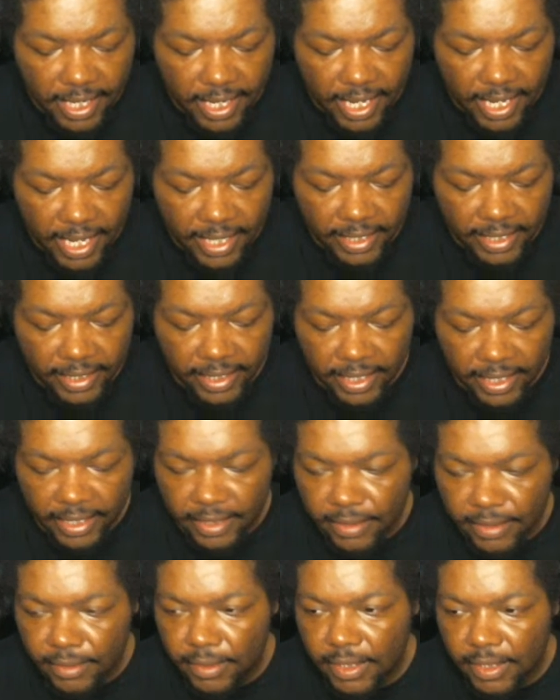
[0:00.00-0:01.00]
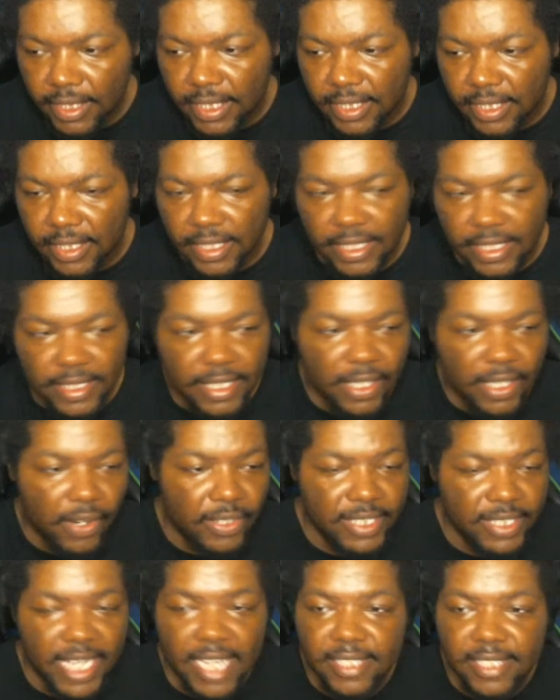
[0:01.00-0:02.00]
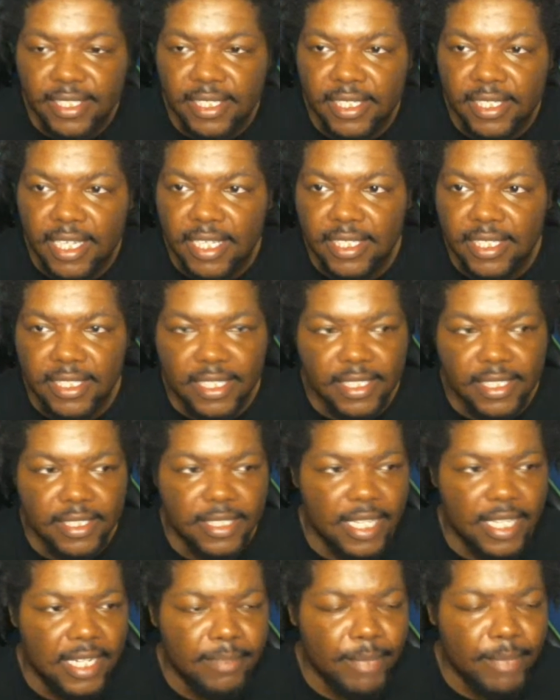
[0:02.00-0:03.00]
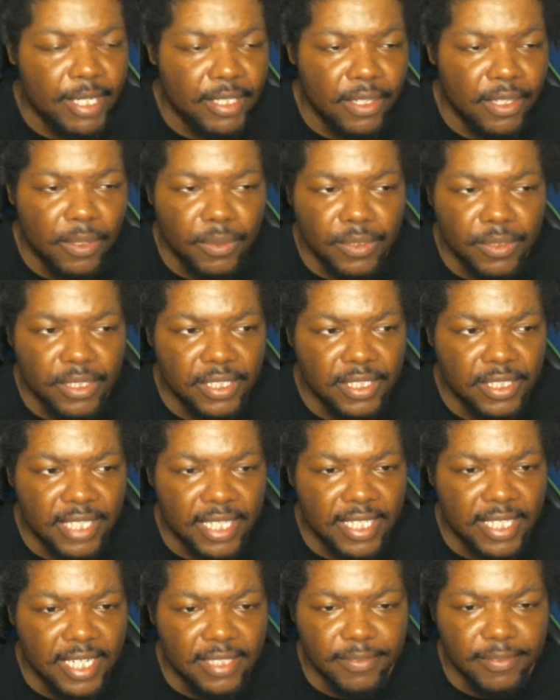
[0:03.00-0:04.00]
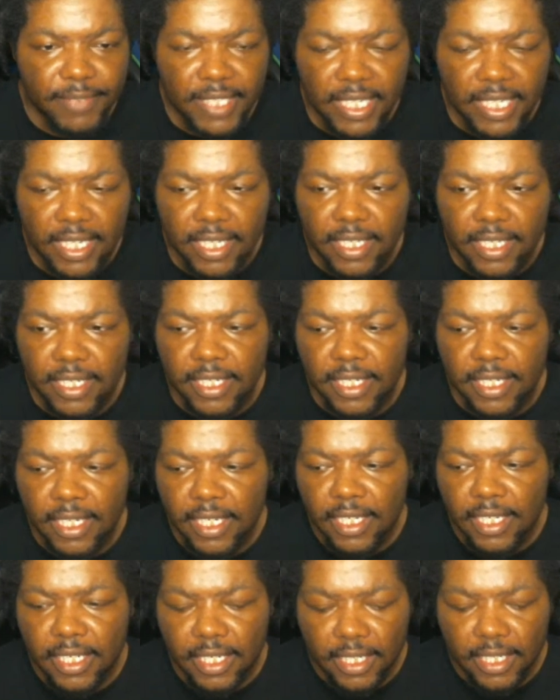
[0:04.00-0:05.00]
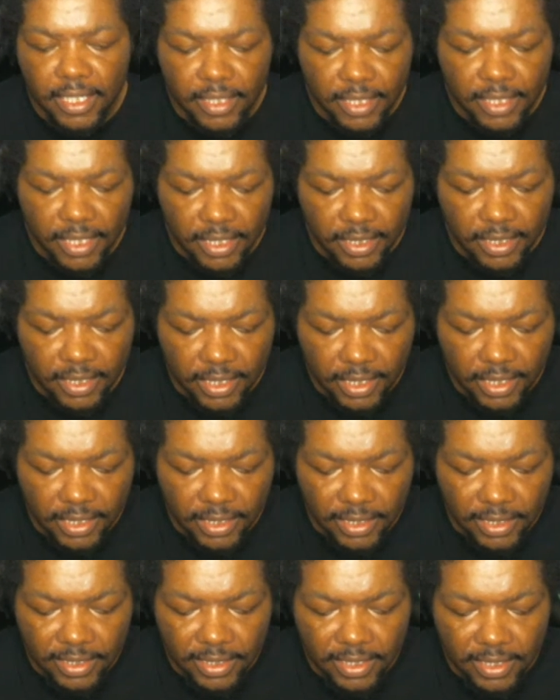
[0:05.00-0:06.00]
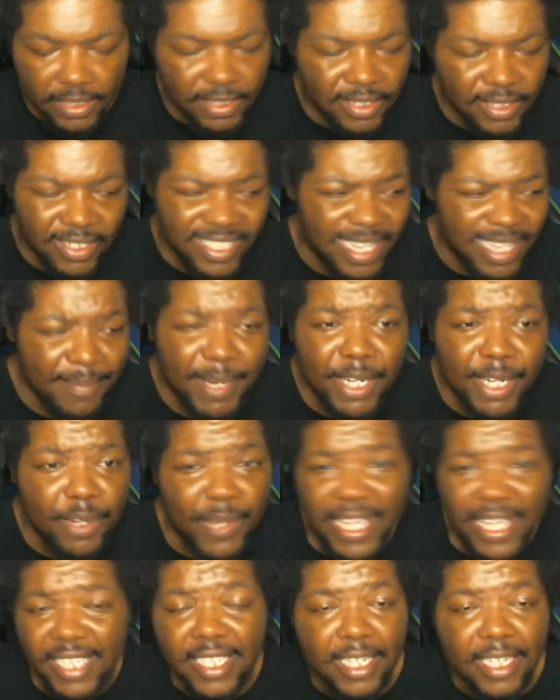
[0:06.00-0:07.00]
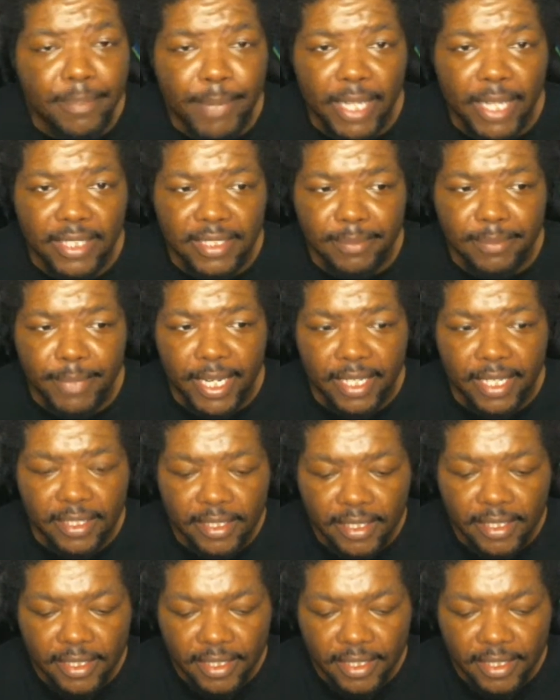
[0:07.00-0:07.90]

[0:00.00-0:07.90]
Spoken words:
And like Clark's asking like, does anybody knows this like next of kin? Like does anybody know anything about this man?